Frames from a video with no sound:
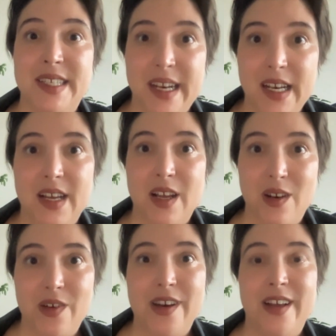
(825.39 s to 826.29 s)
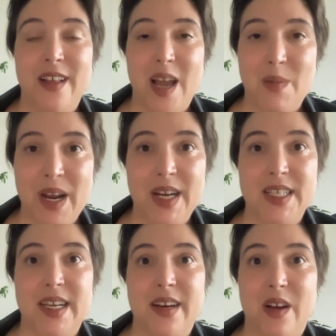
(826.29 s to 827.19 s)
settler colonial
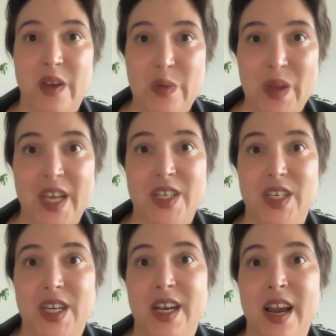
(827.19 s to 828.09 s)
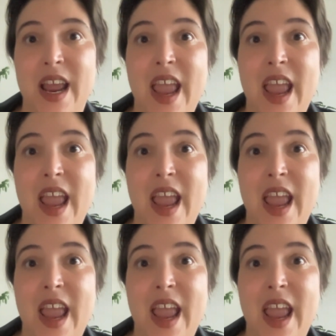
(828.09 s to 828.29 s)
apartheid occupation